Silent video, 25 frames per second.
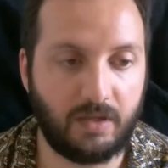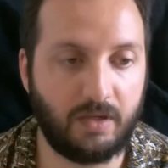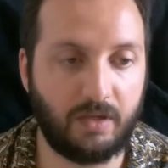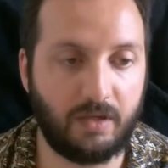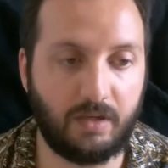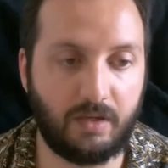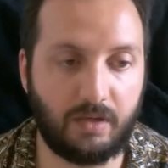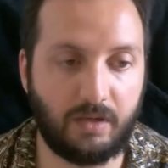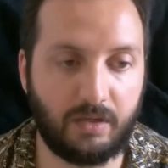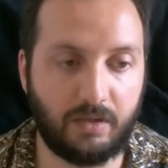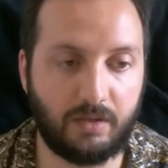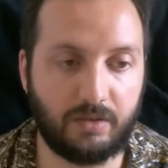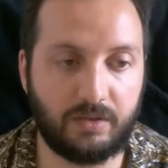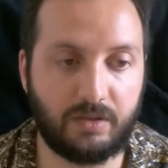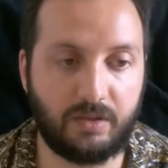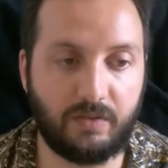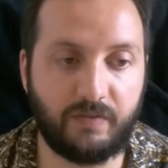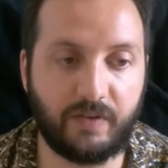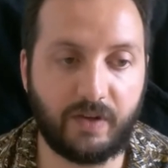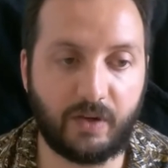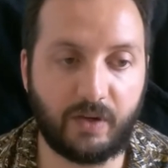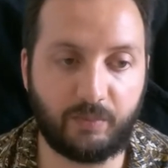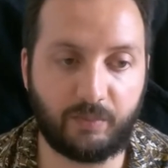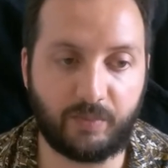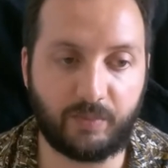uh,
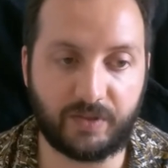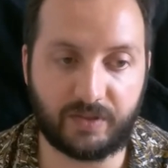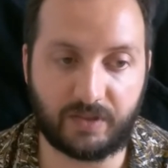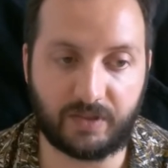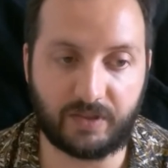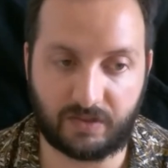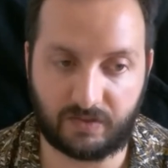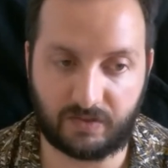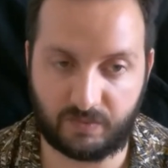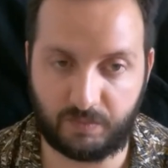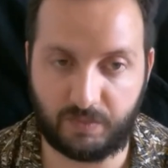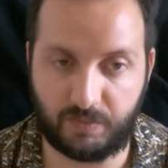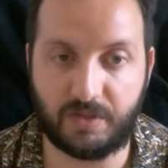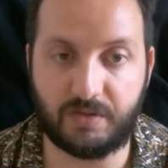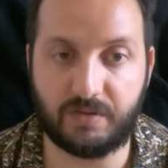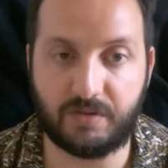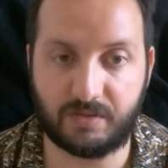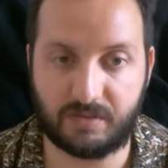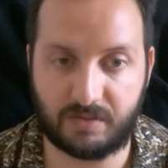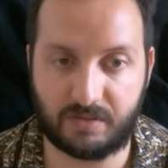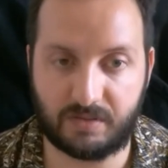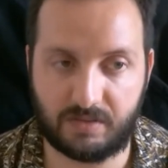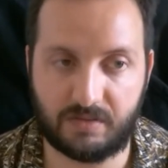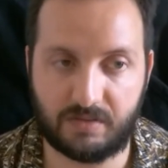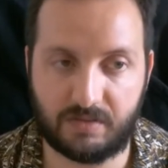development
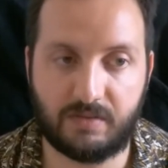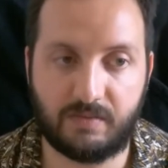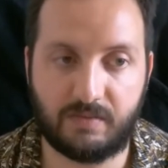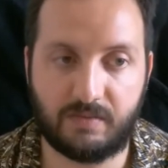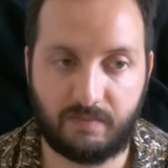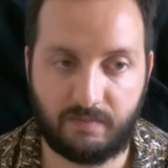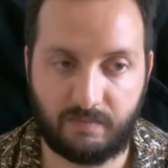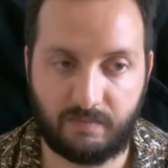experience.